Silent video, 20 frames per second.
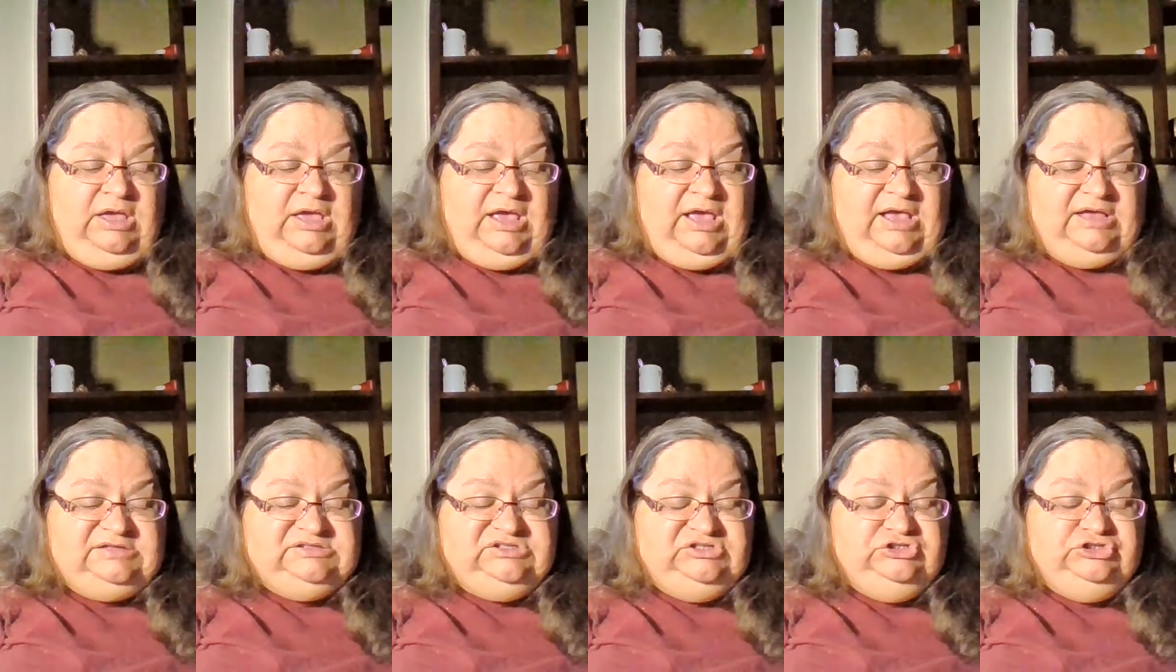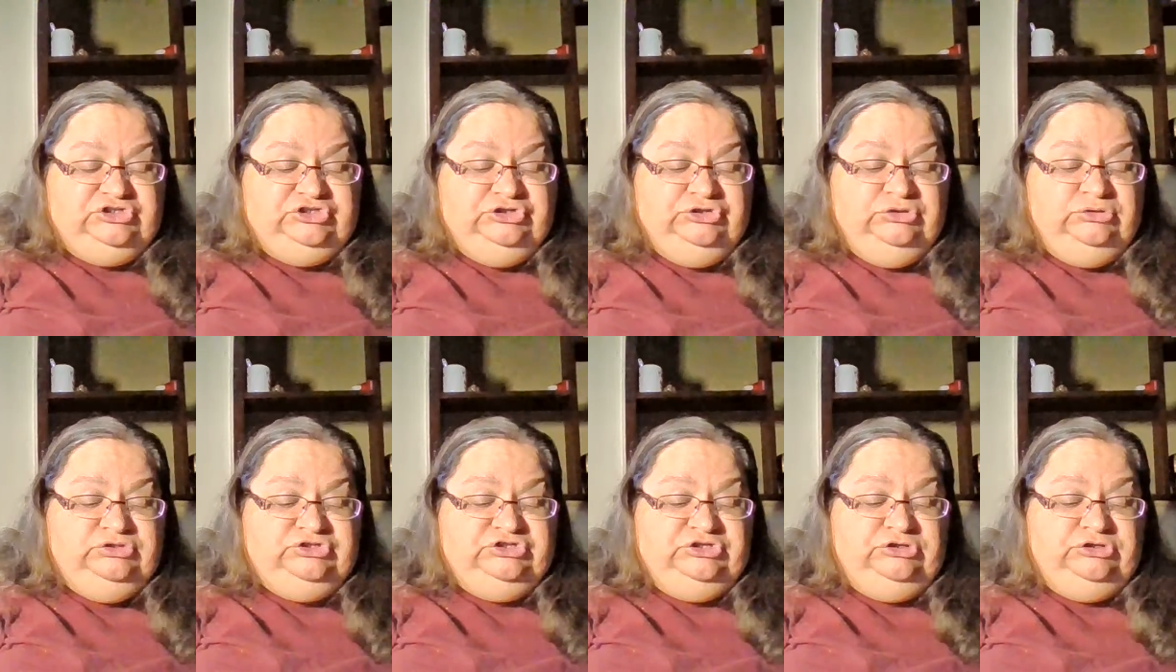As the
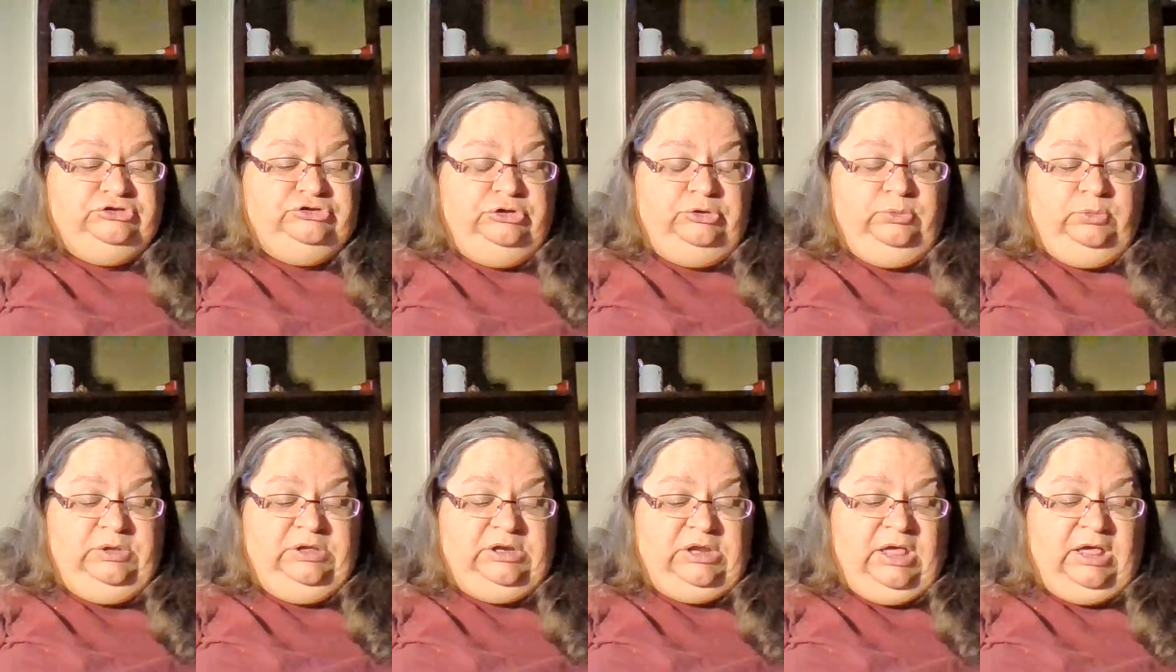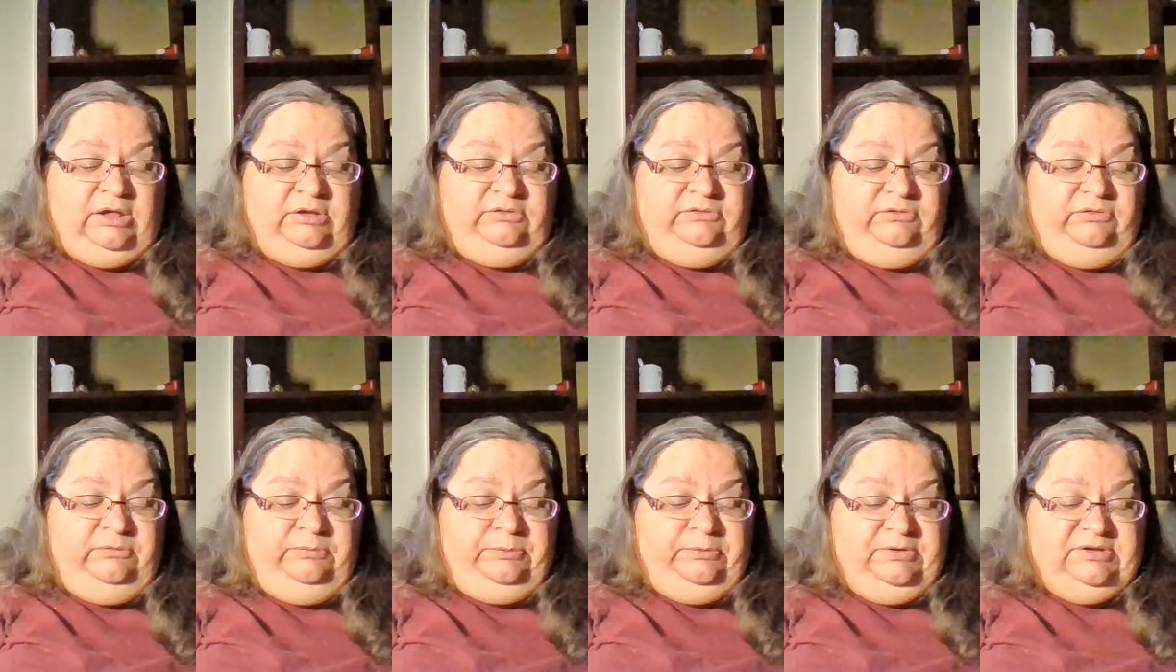two children went out of
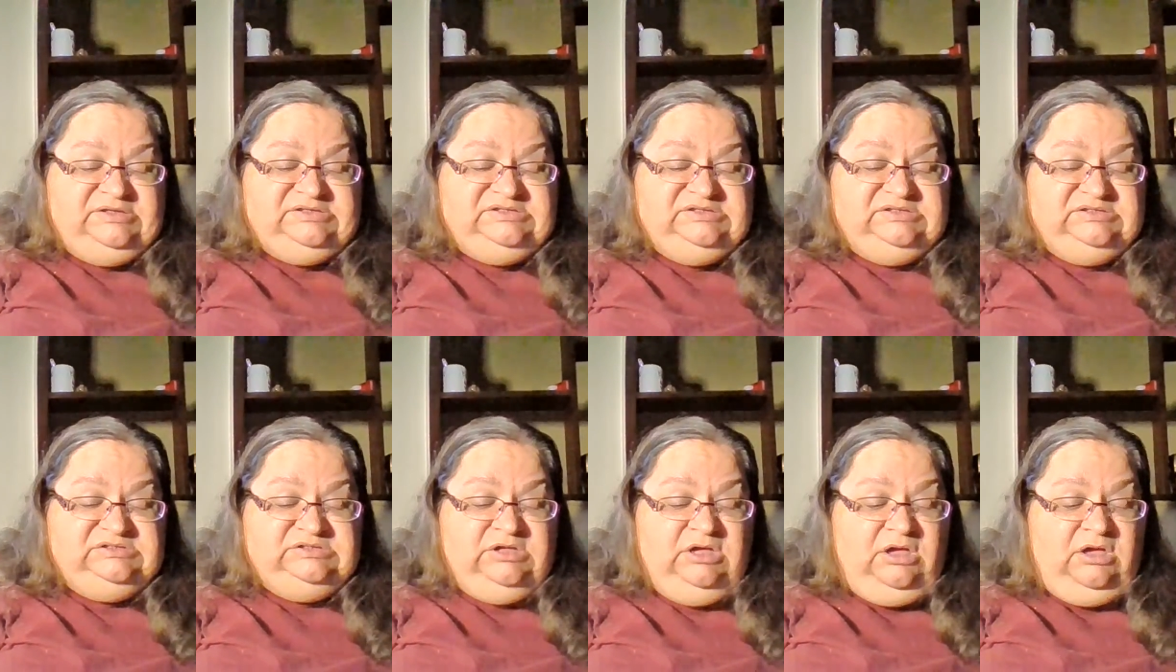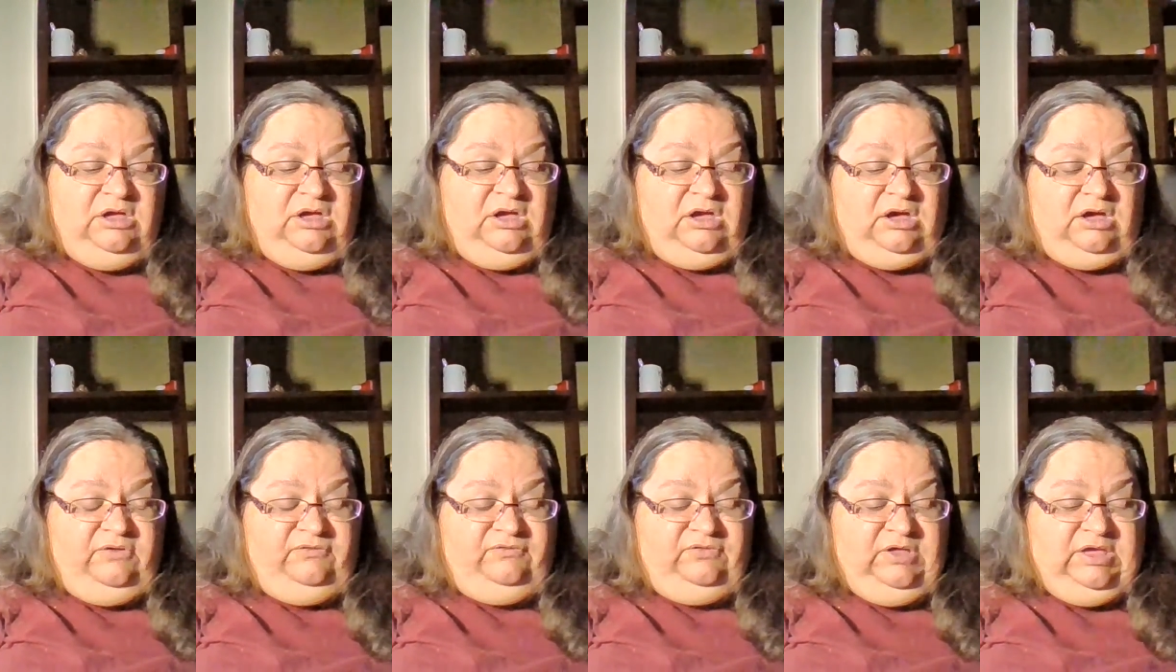the presence
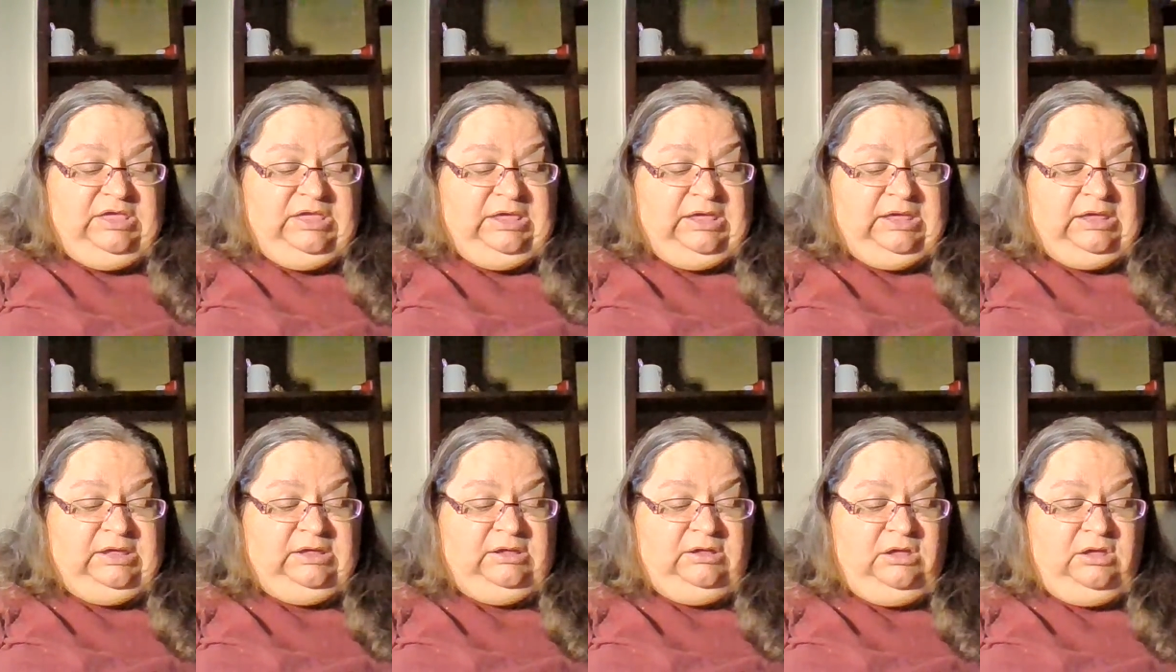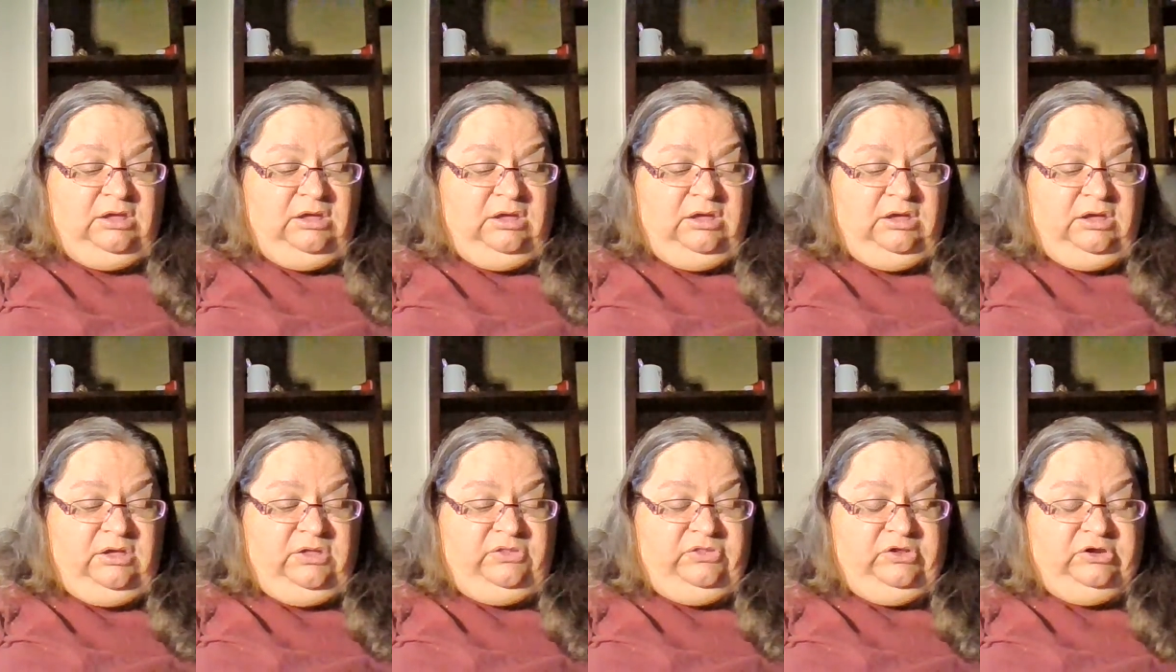of the king,
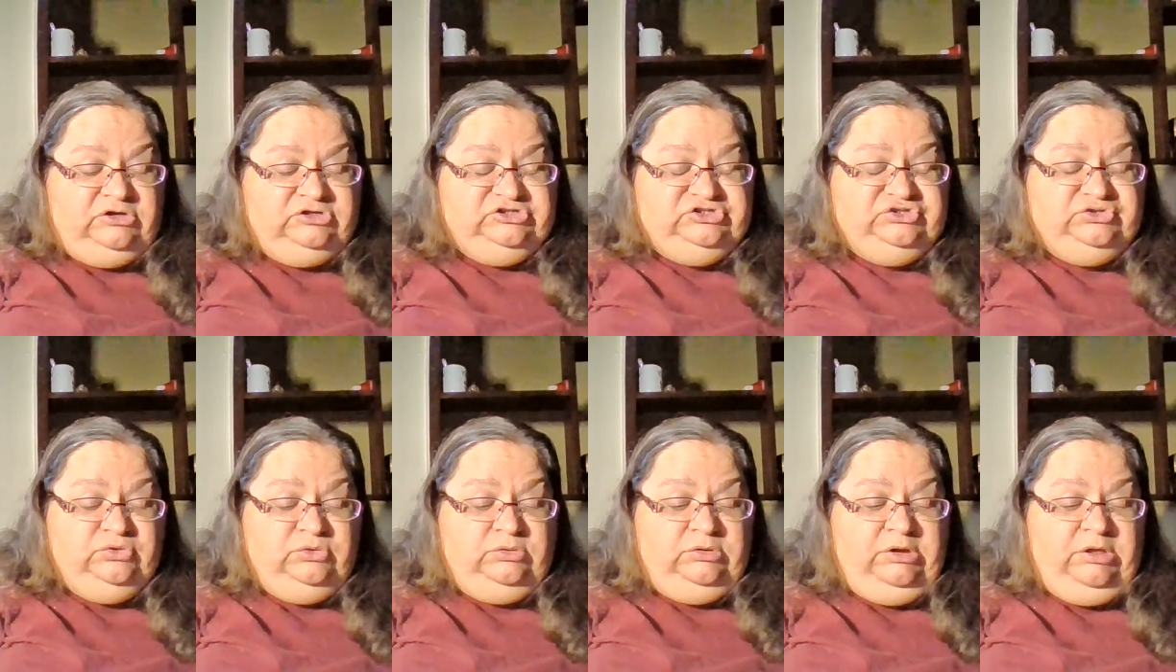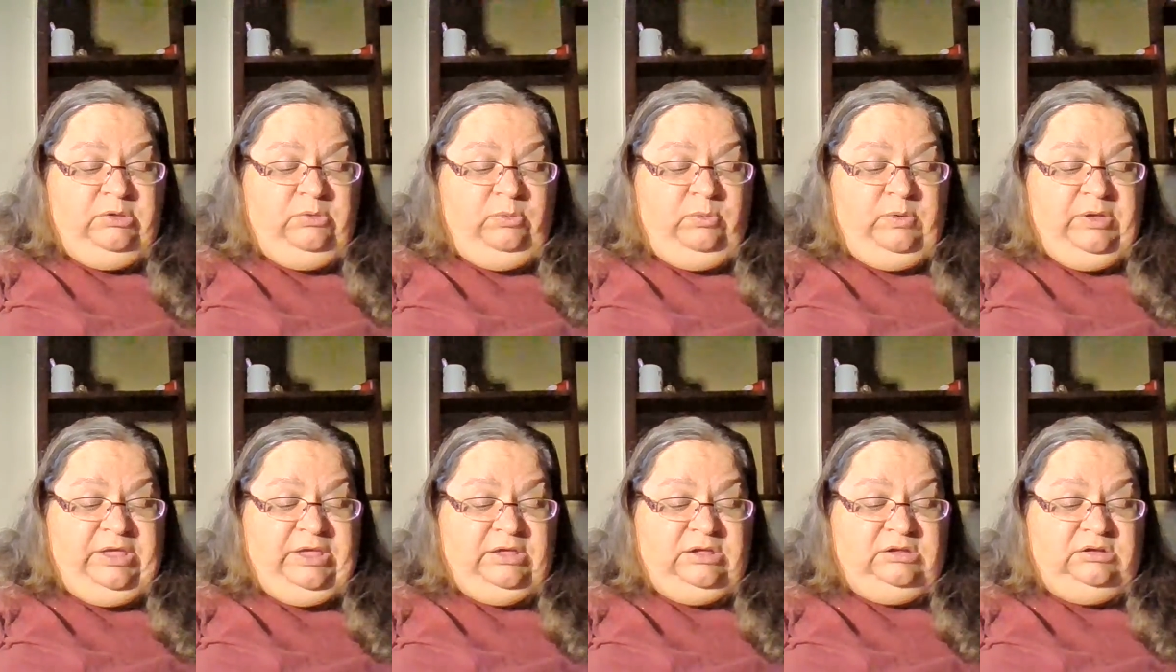their story
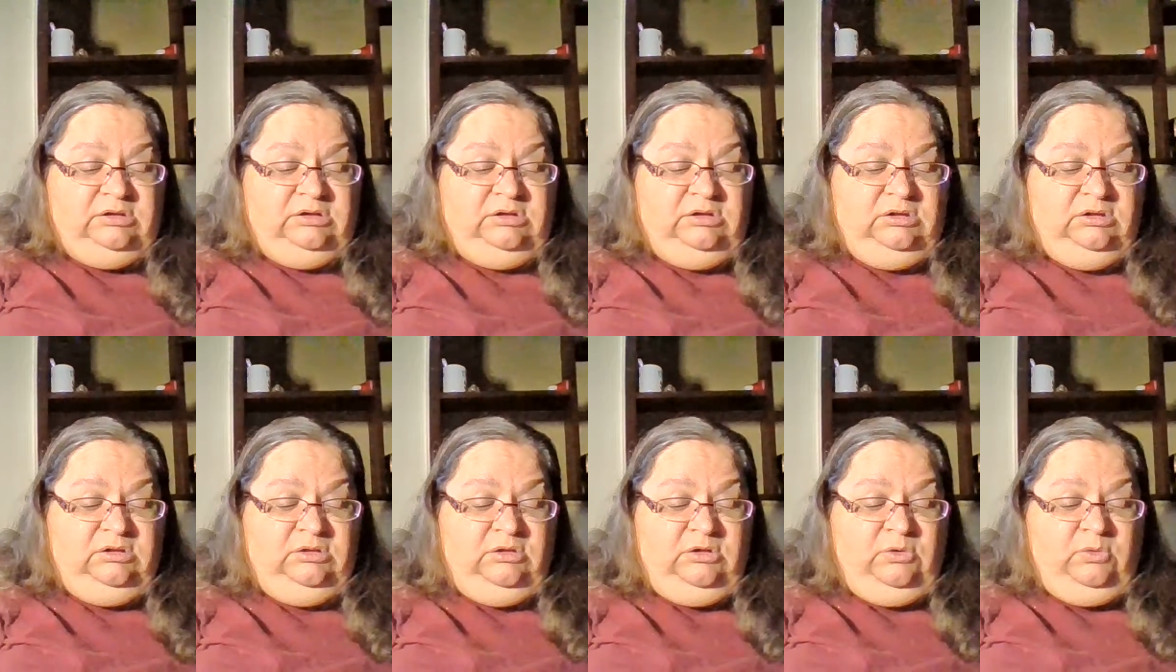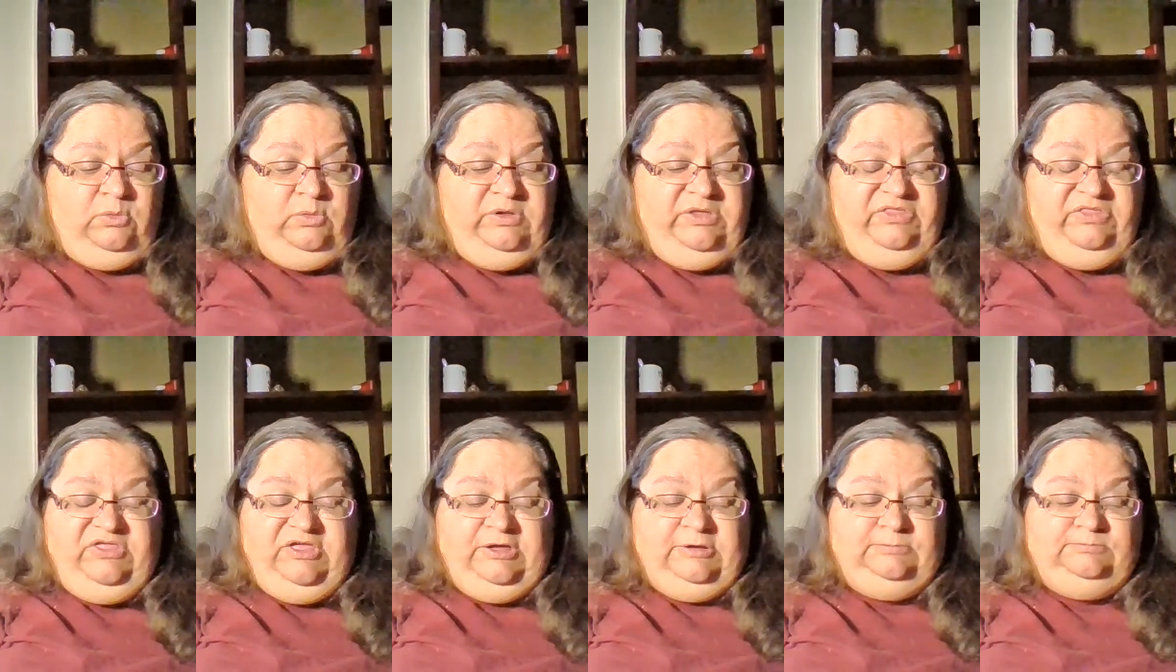went with
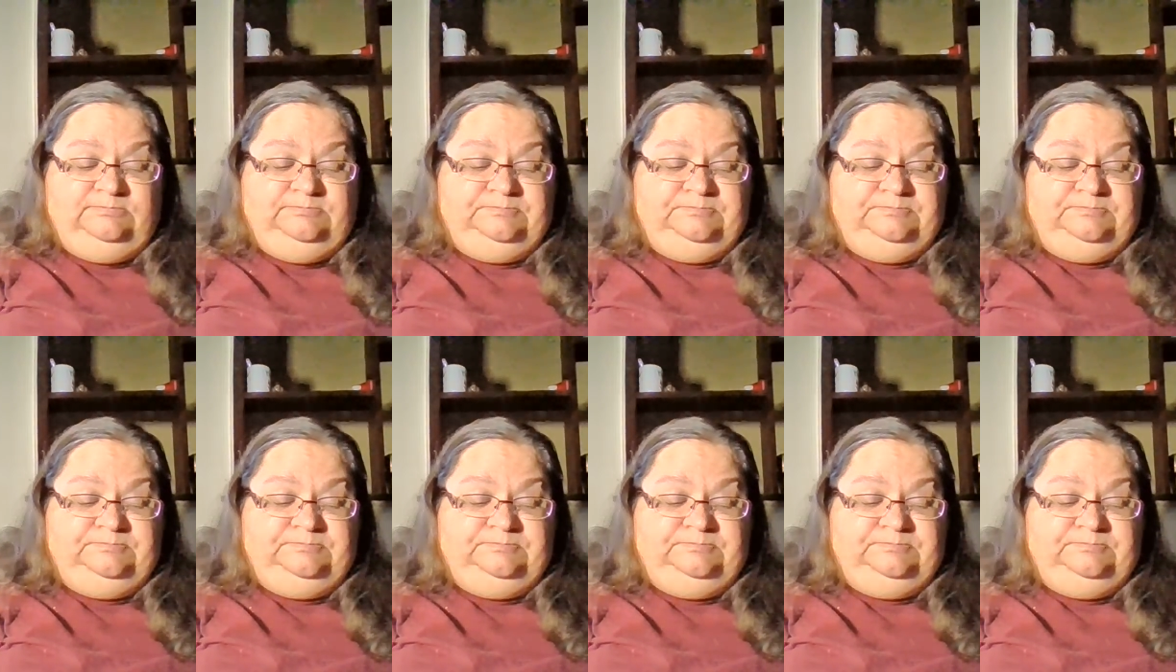them.